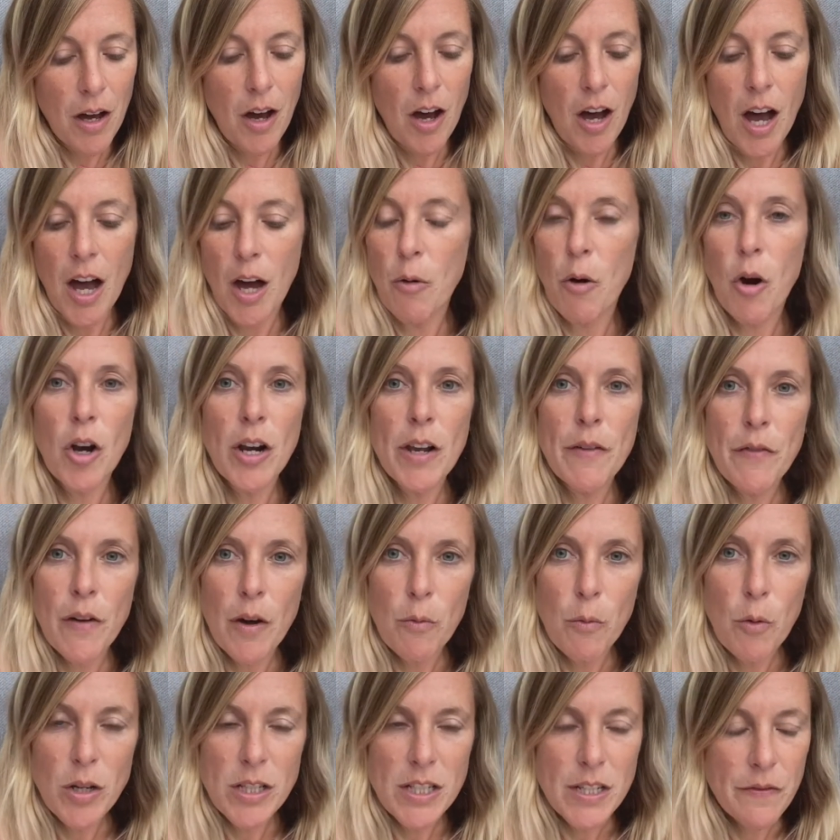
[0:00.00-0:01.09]
Oh, Oliver,
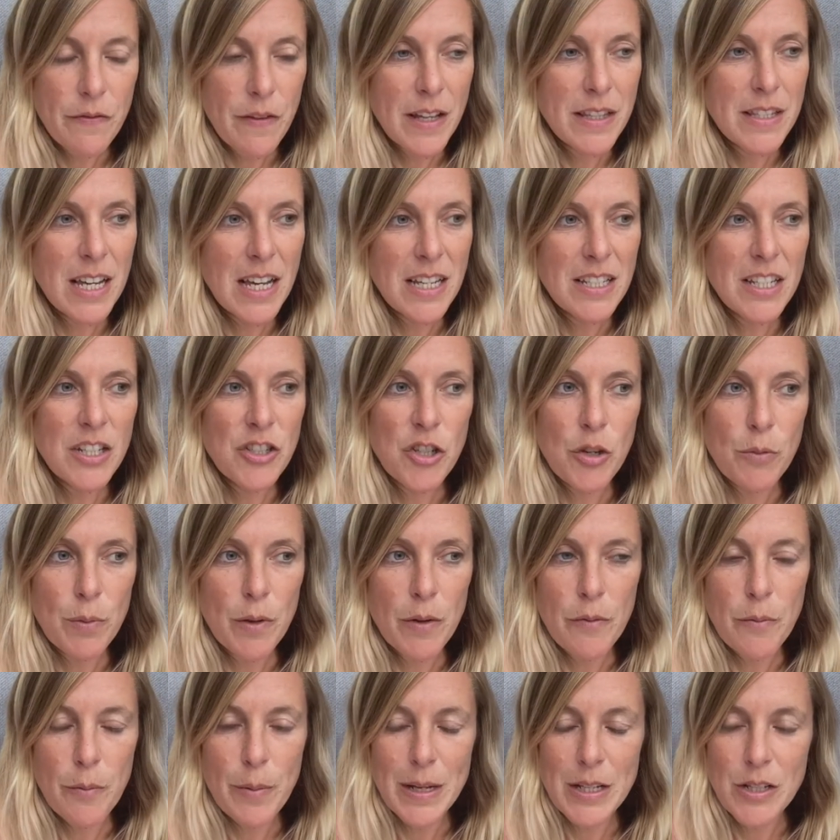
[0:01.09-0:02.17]
what a fantastic job
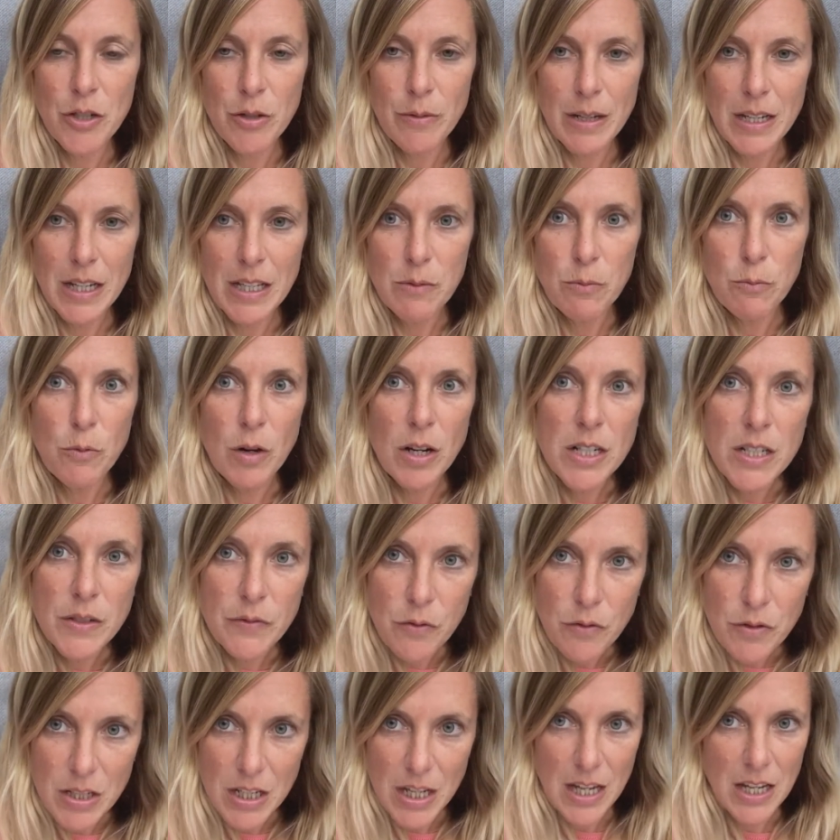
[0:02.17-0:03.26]
you've been doing. It's
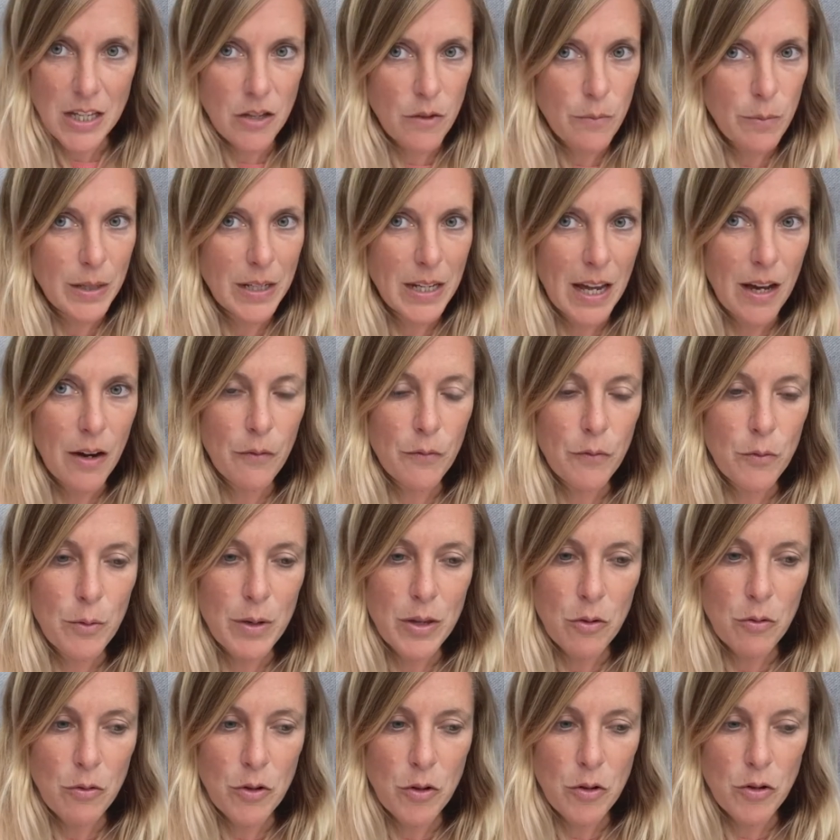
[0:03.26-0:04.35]
wonderful to hear you've been helpful with
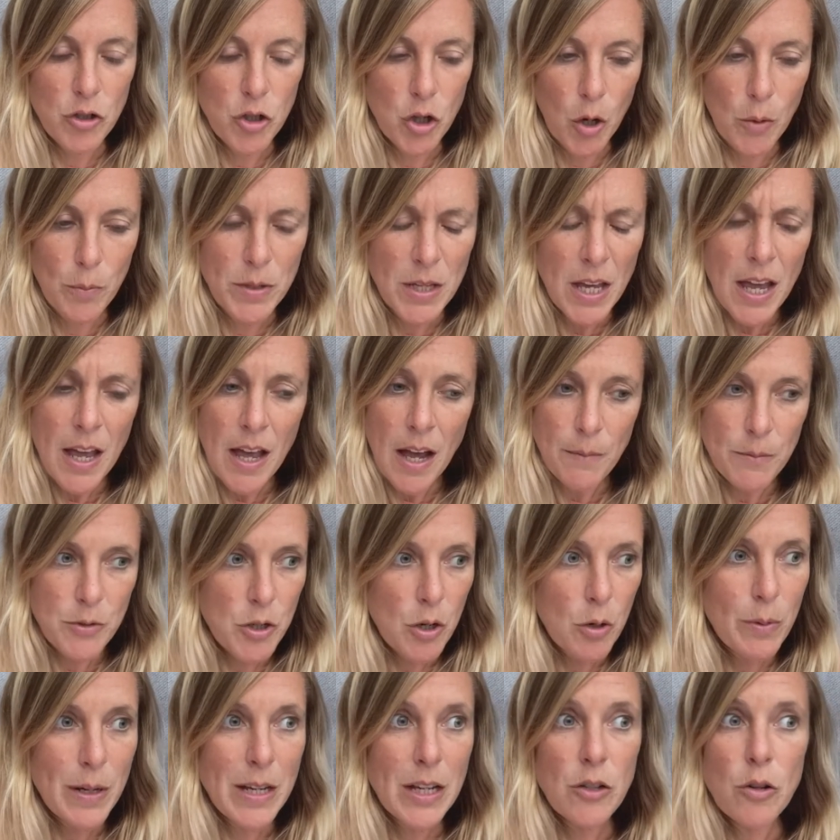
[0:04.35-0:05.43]
all your jobs. I'm sure
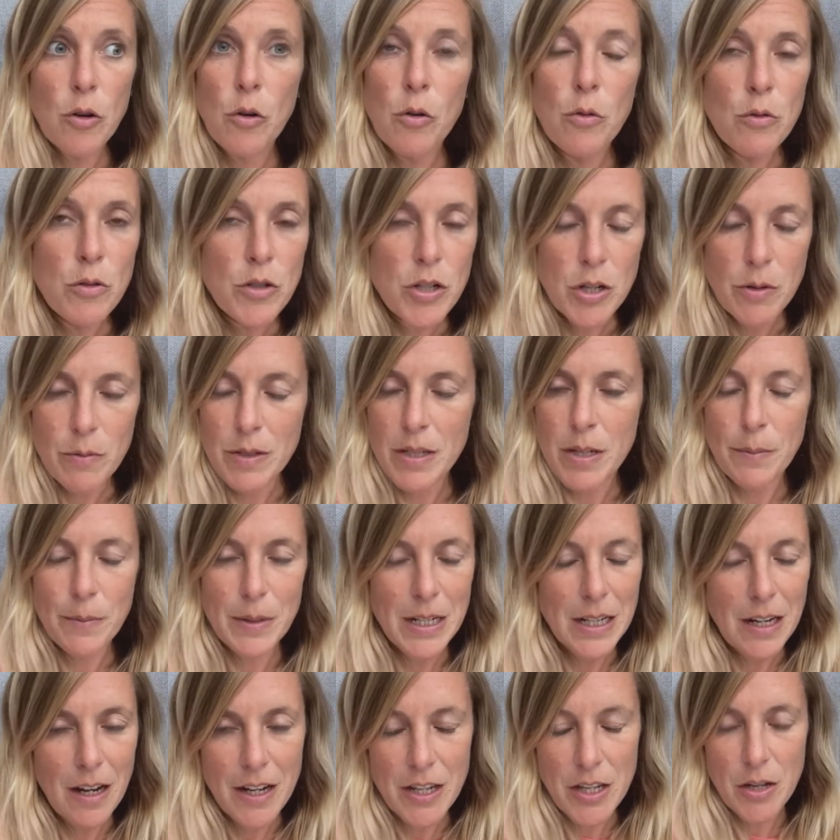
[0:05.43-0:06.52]
we could all do with somebody
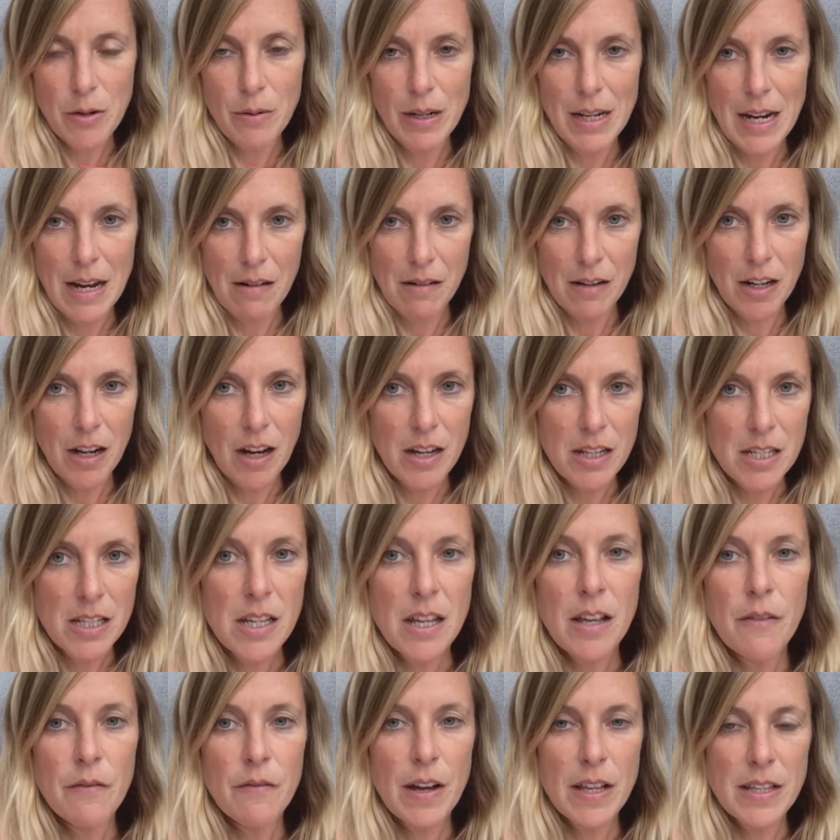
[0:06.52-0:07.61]
like you in our class.
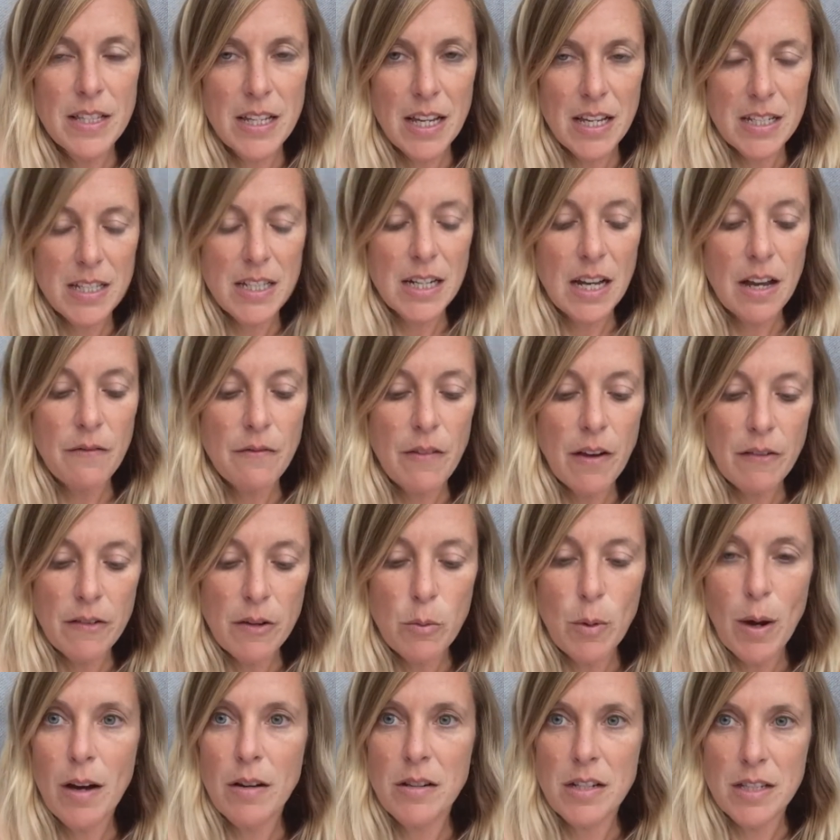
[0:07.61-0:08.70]
Fantastic, a very
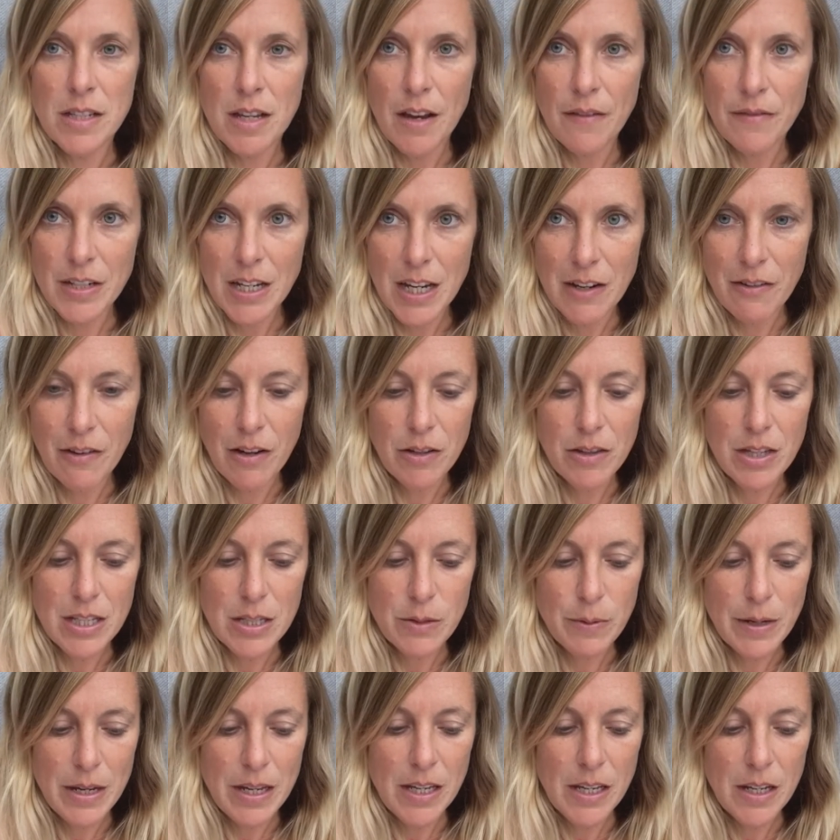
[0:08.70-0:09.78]
well-deserved hero this
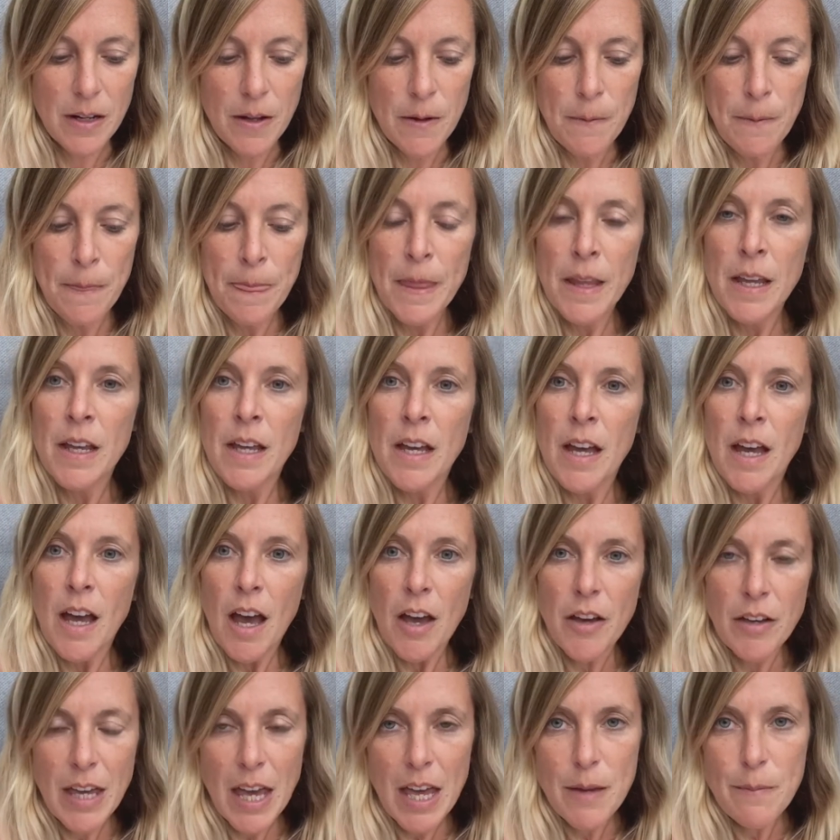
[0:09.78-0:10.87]
week.
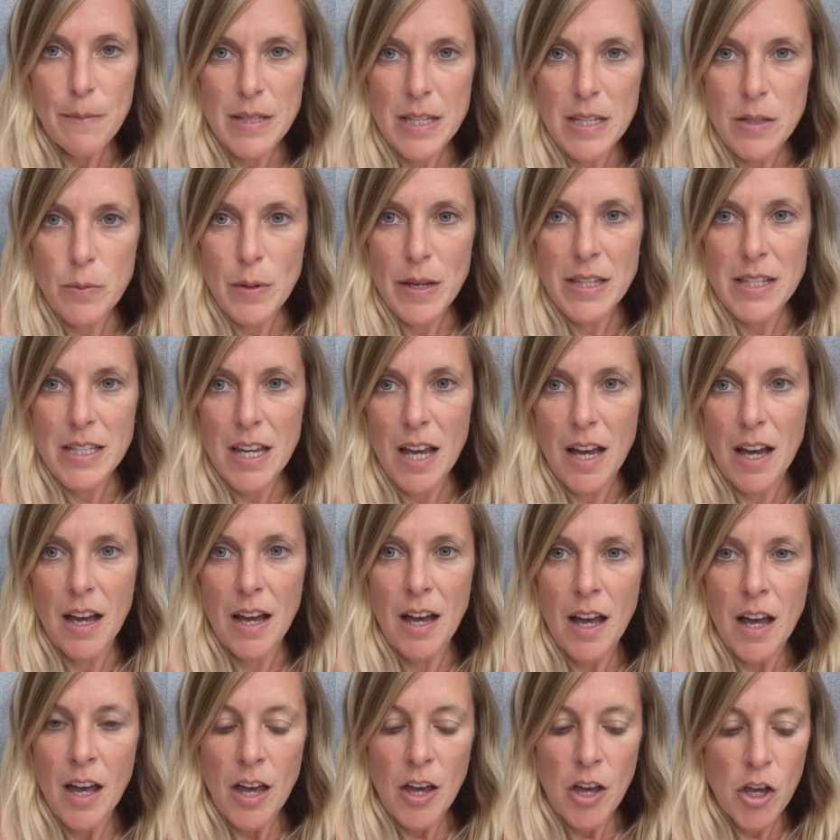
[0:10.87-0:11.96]
Okay, Mrs. Winter,
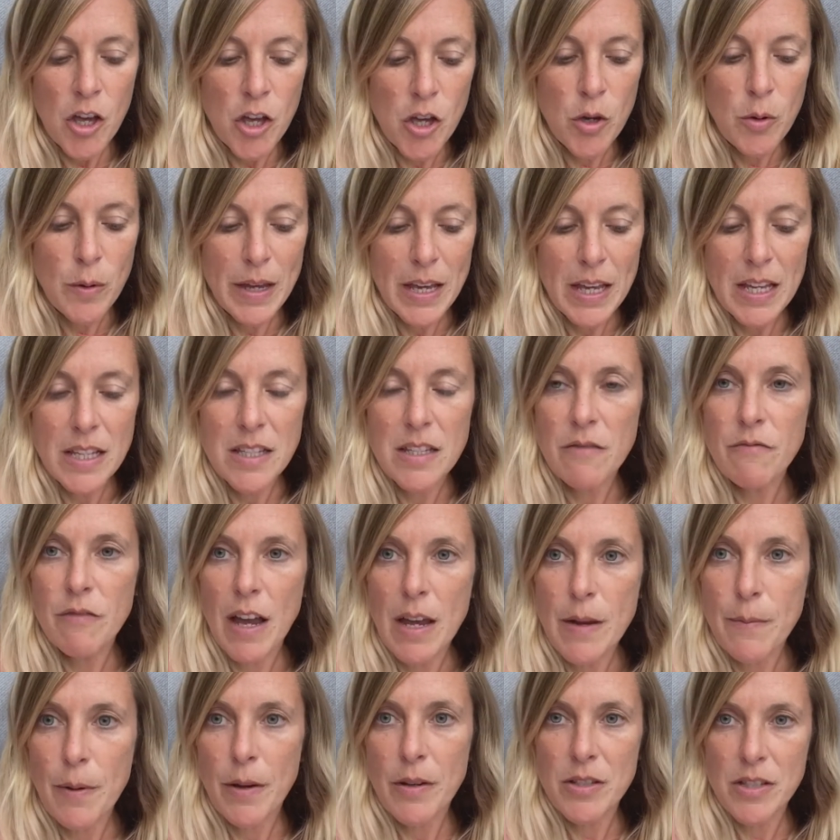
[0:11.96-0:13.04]
who is
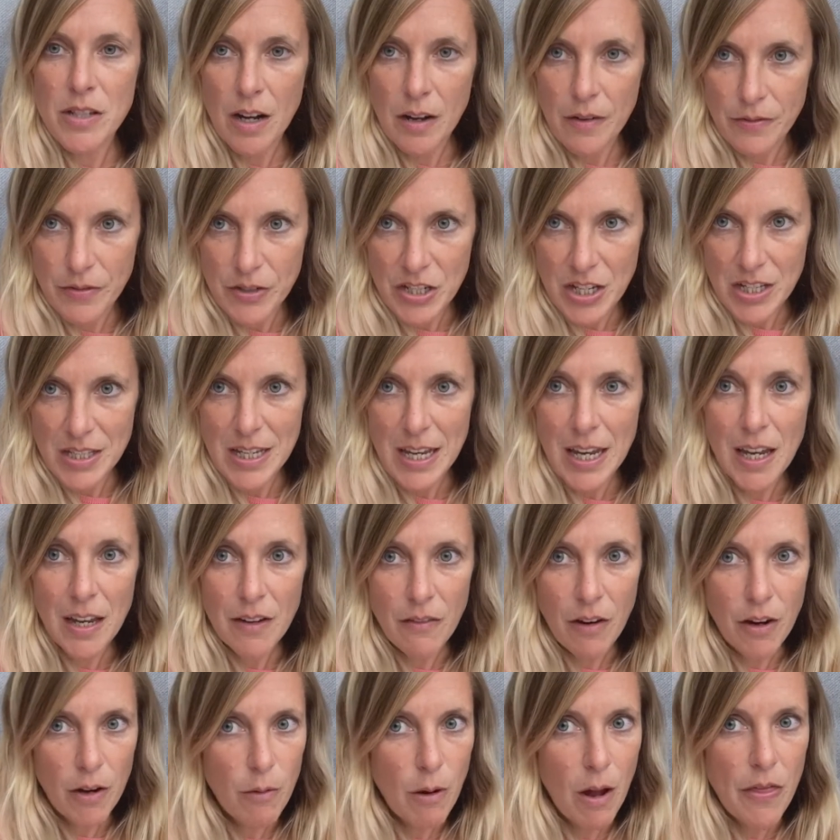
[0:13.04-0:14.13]
Rainbow Starfish's
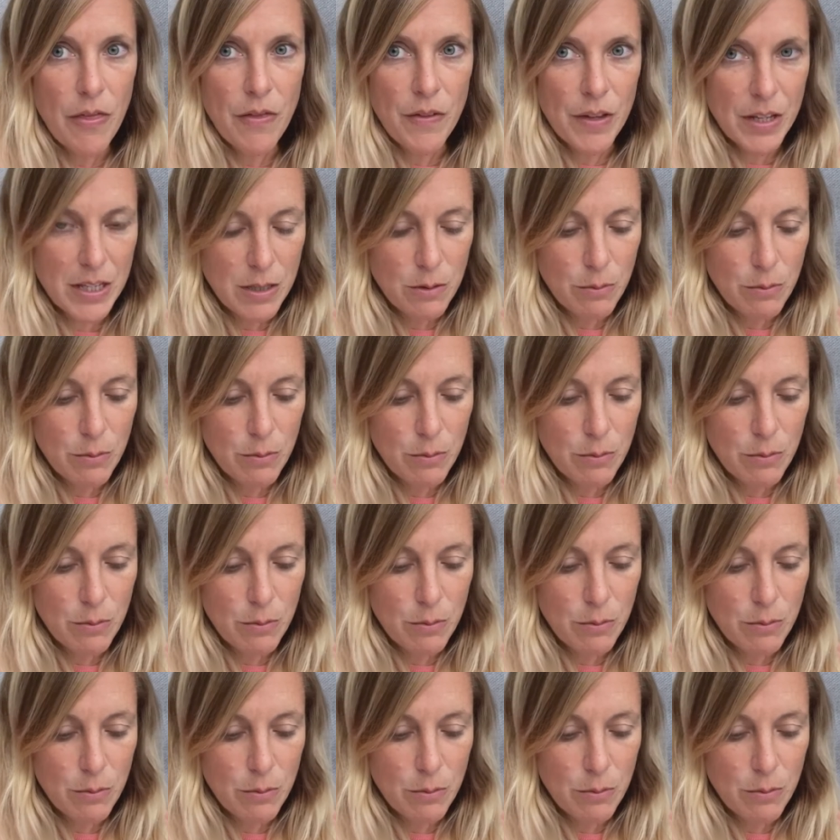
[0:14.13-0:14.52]
hero this